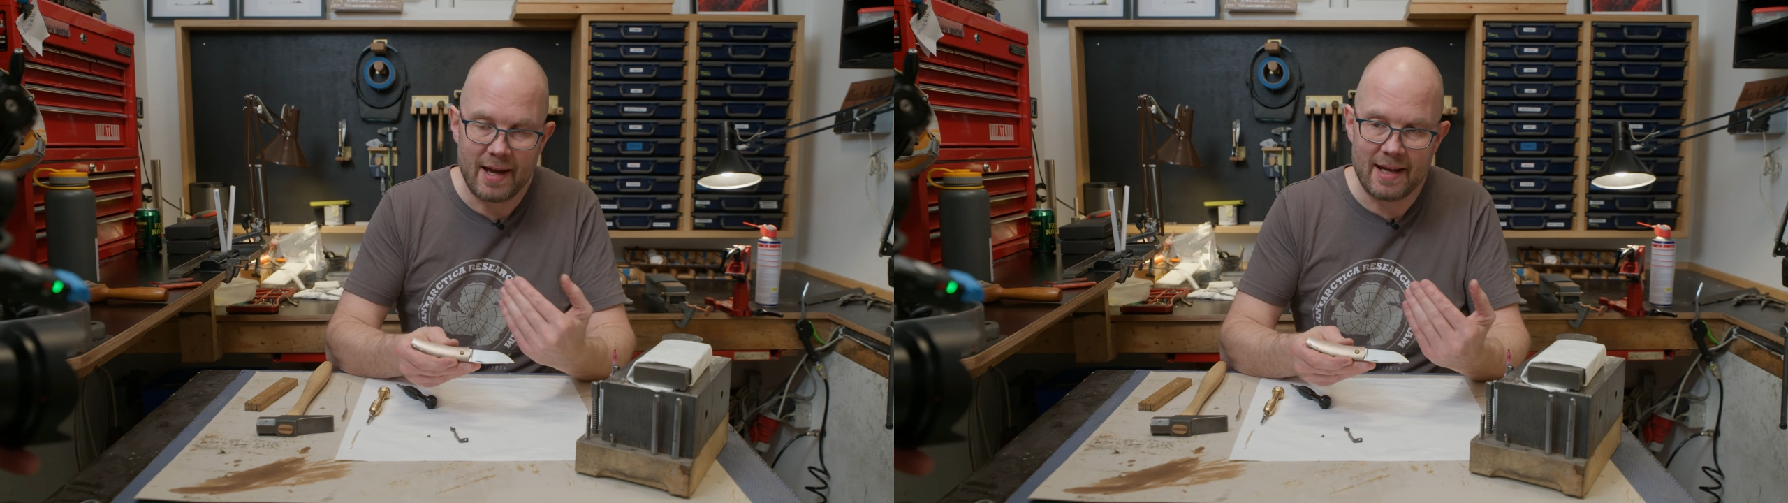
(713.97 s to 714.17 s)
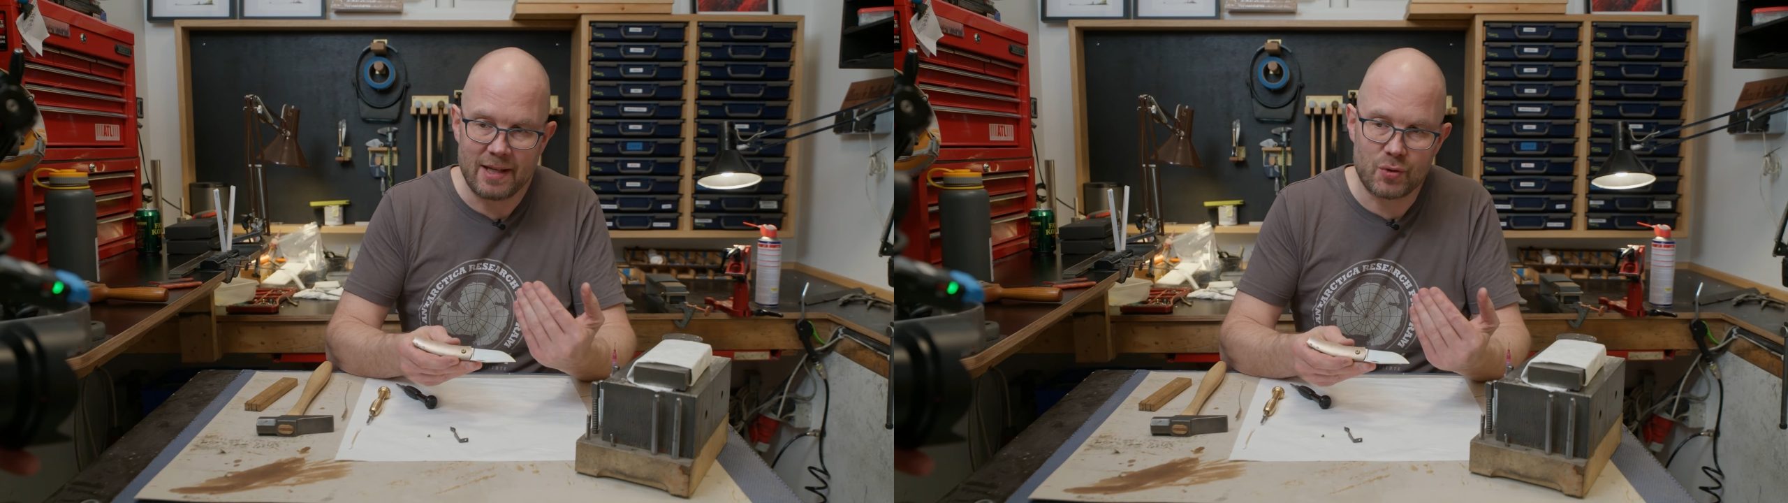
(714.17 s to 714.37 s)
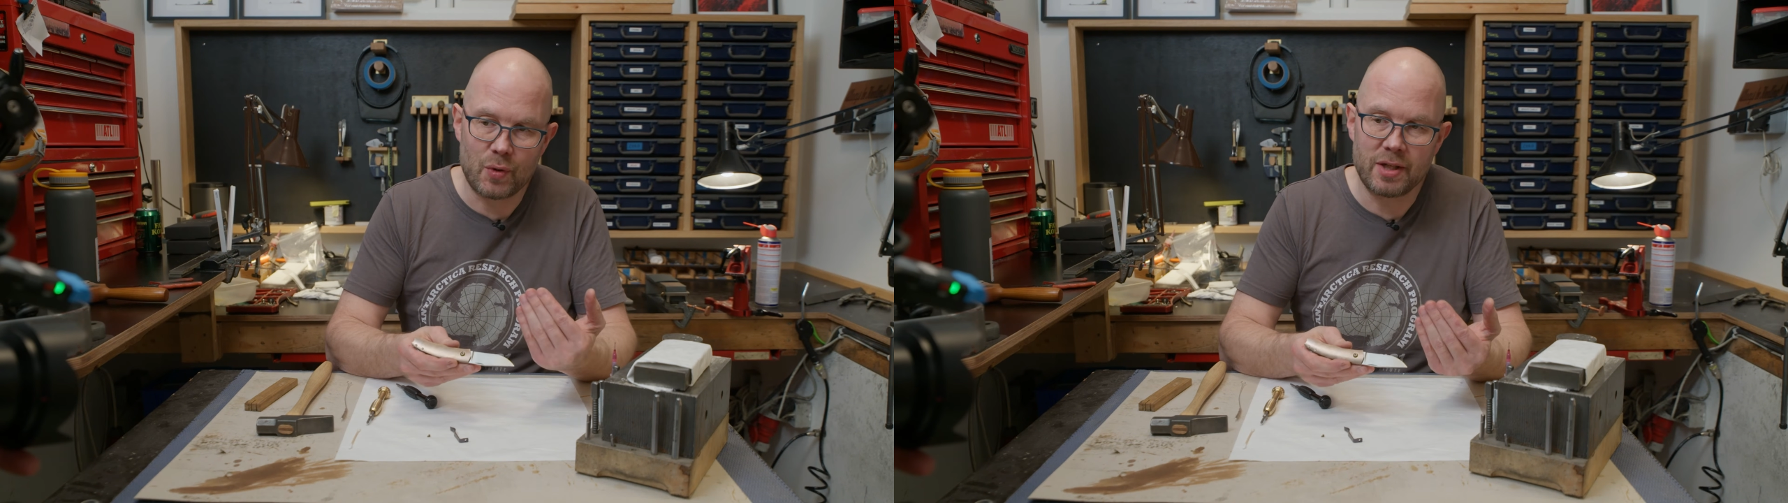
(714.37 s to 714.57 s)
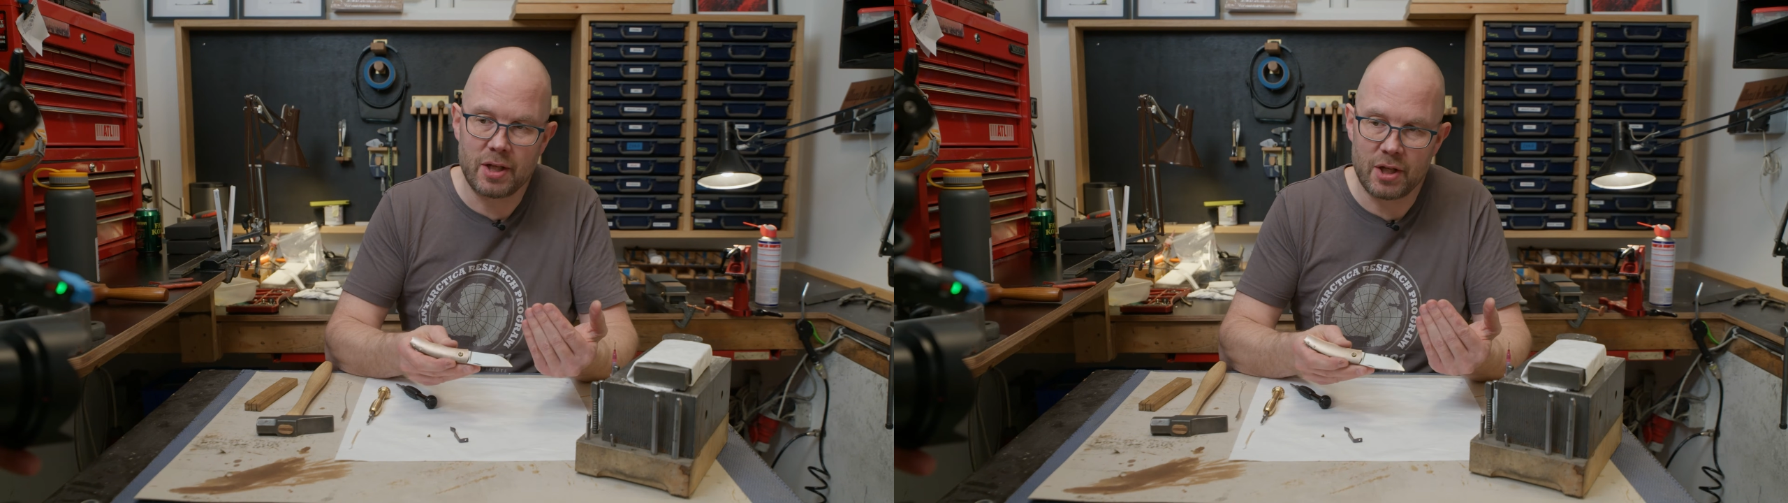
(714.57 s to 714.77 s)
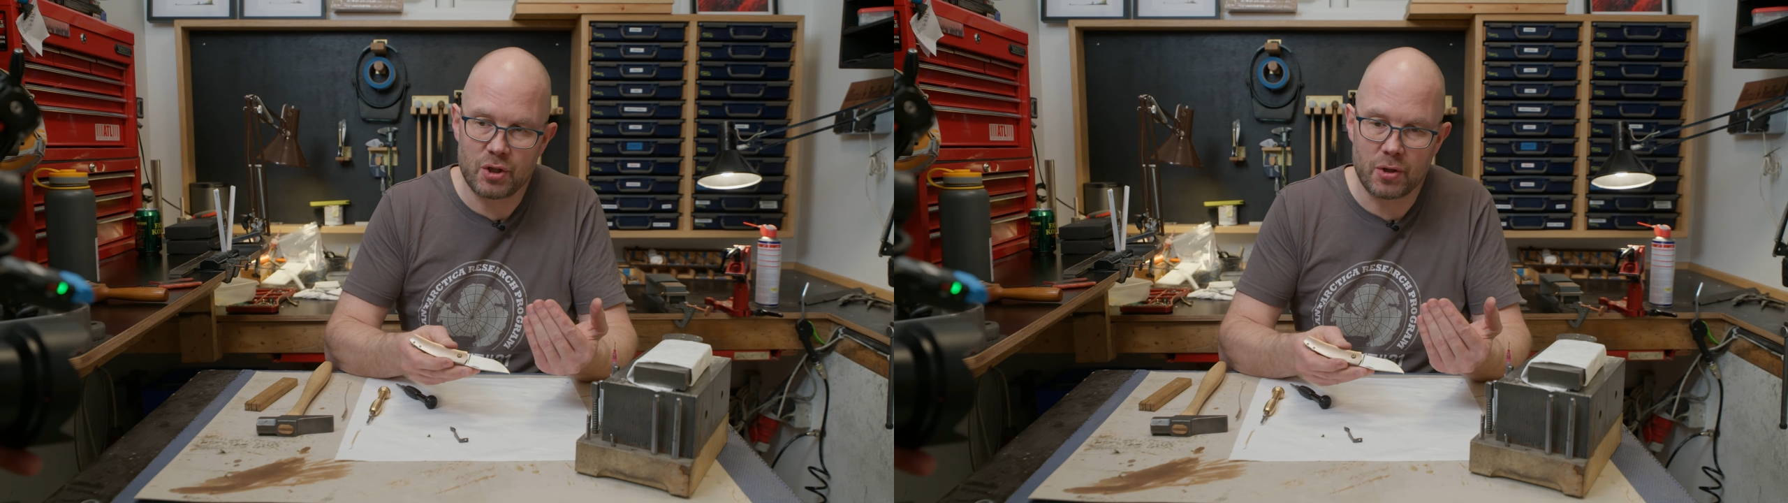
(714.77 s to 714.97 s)
a
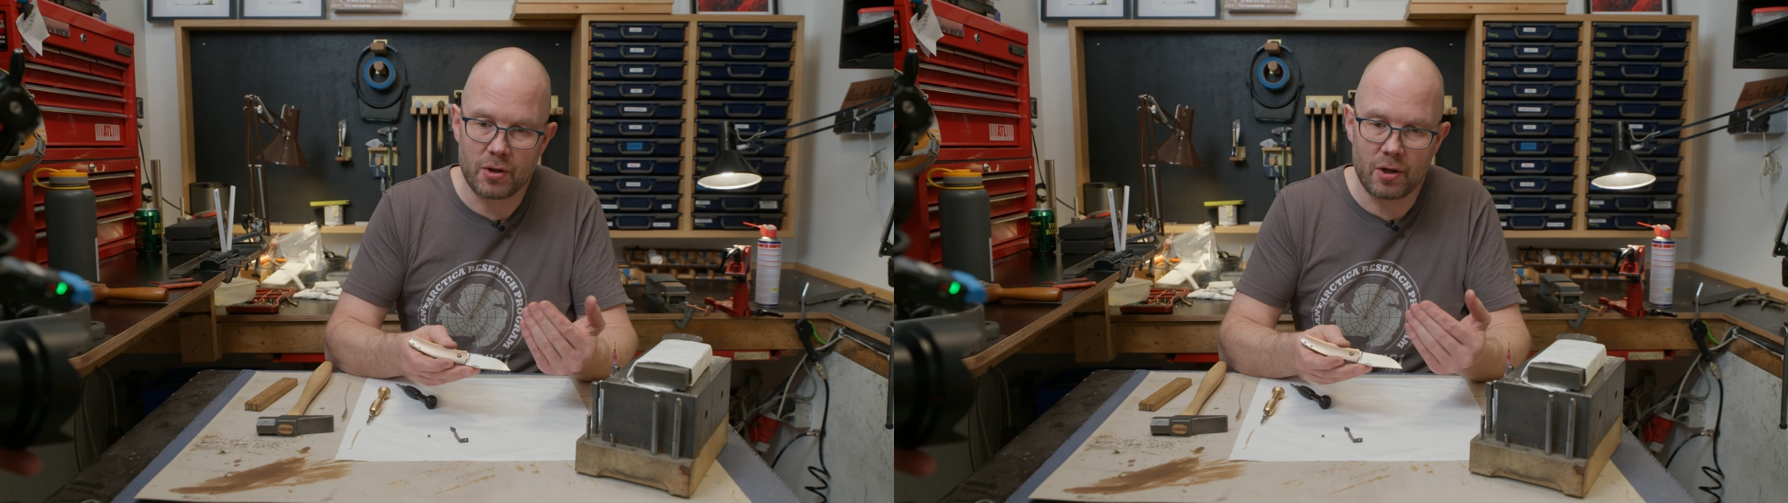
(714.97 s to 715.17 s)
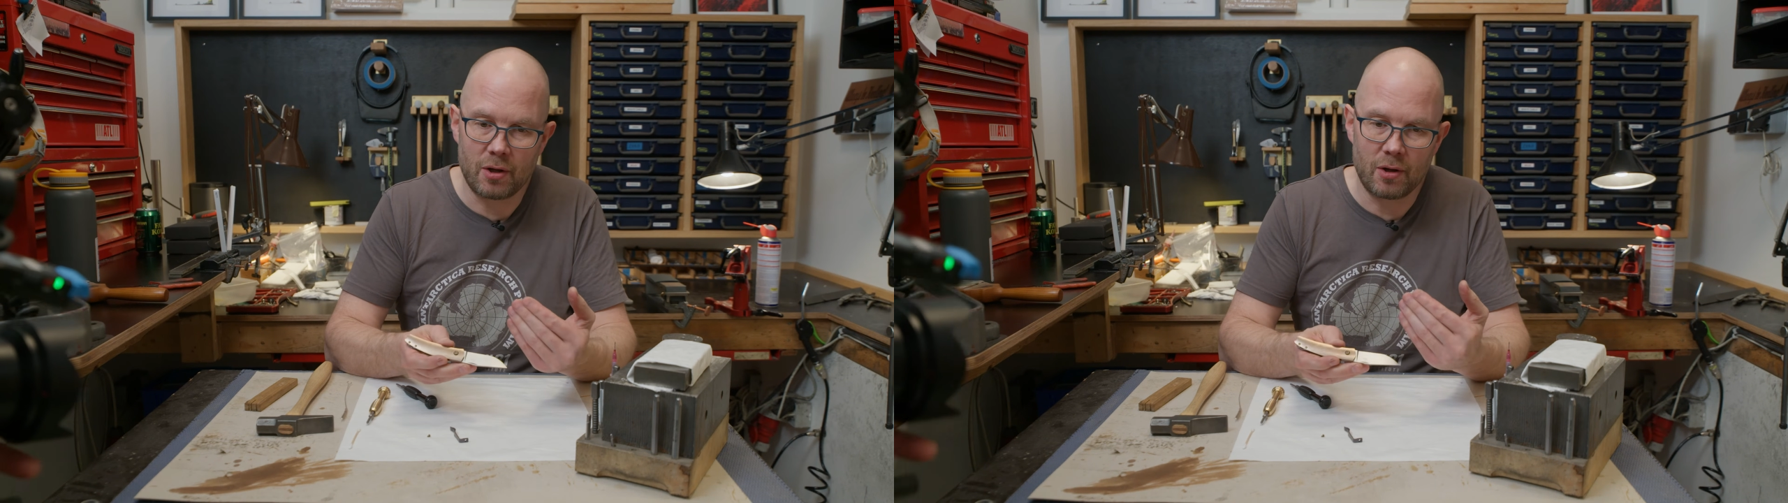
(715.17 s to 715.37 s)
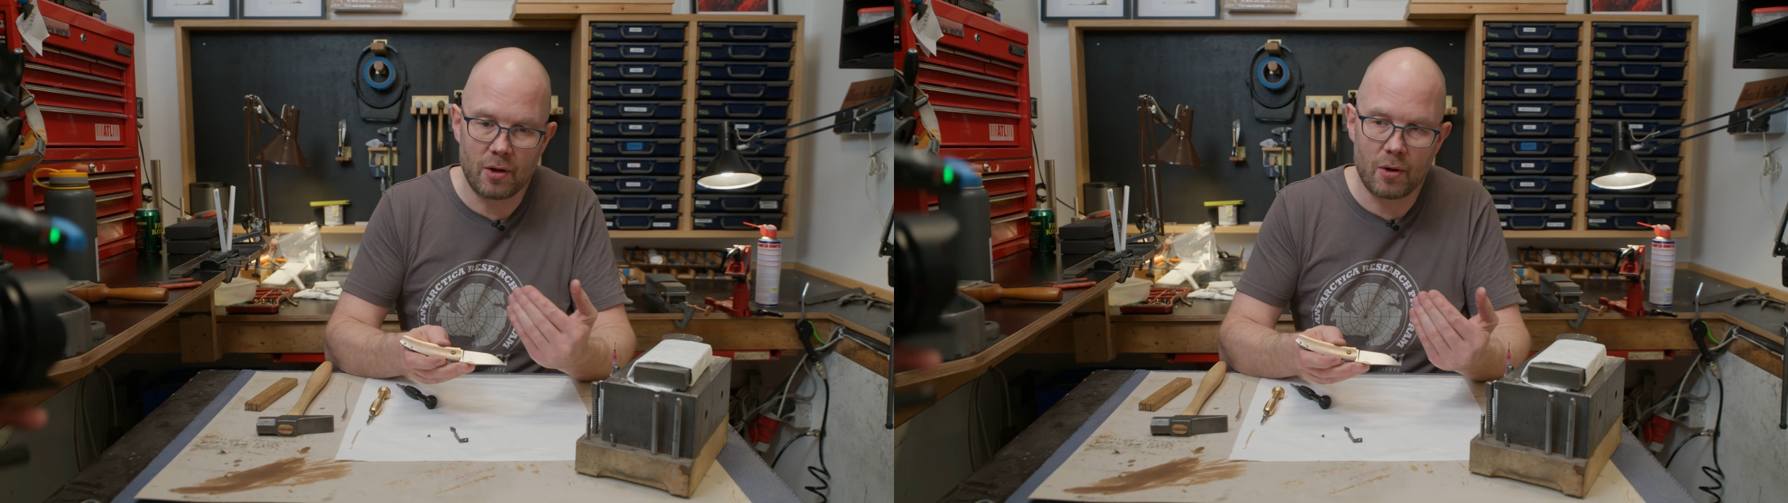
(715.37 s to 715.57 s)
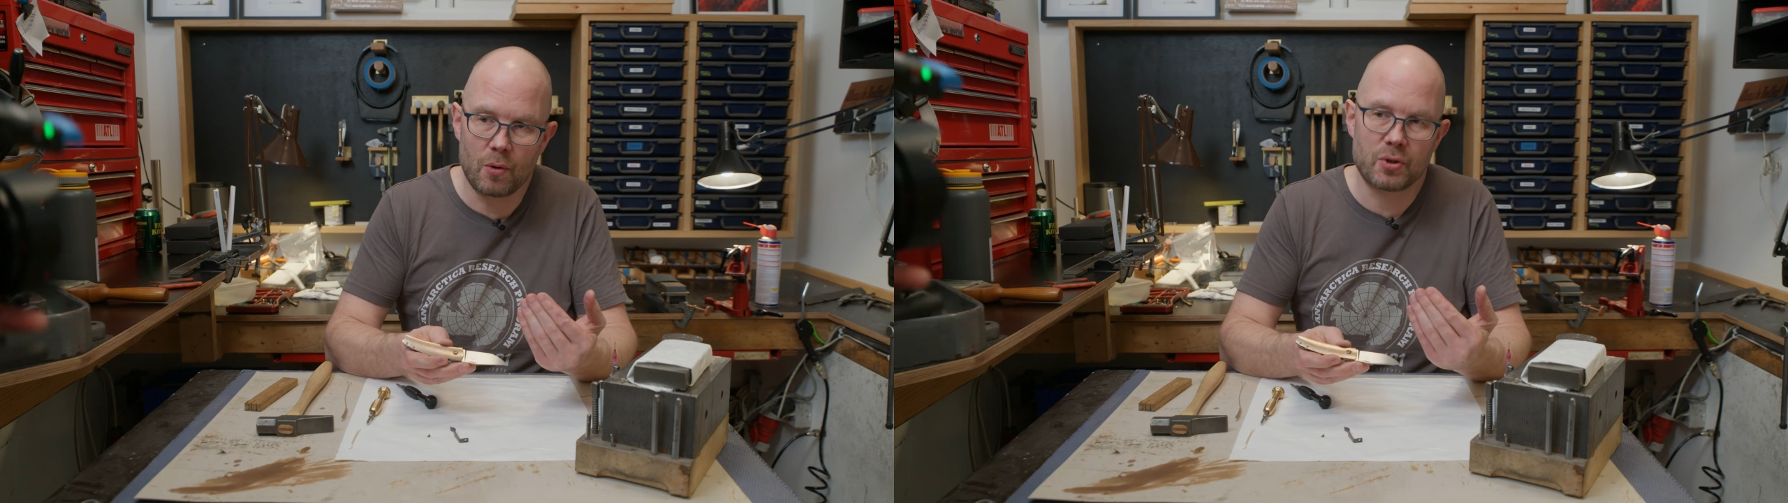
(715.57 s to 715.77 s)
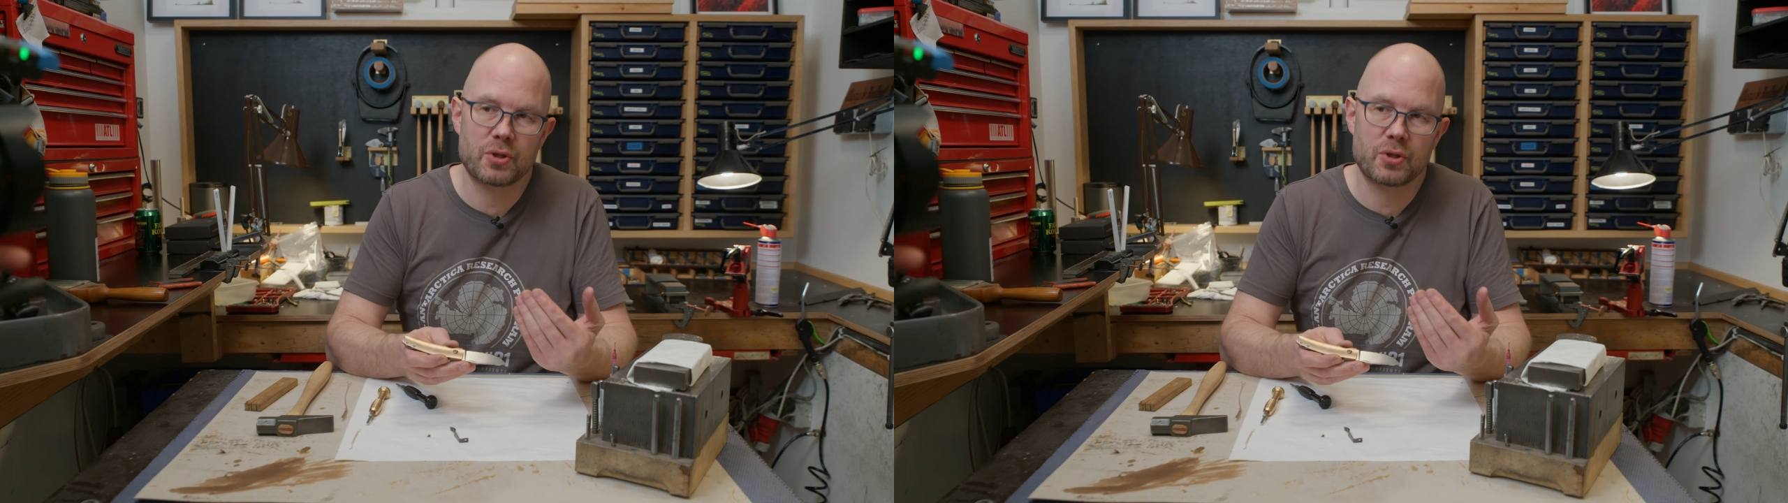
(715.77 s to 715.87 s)
traditional old